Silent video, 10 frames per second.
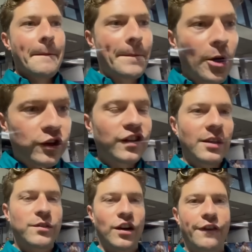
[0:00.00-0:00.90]
pushes
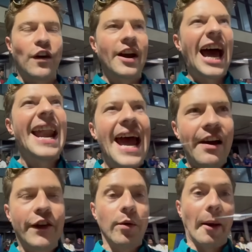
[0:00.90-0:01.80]
him to the front, and
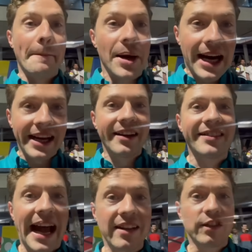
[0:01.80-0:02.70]
everyone, players
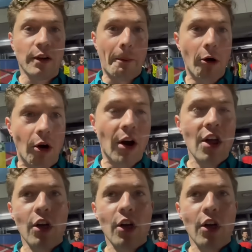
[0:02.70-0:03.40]
and support,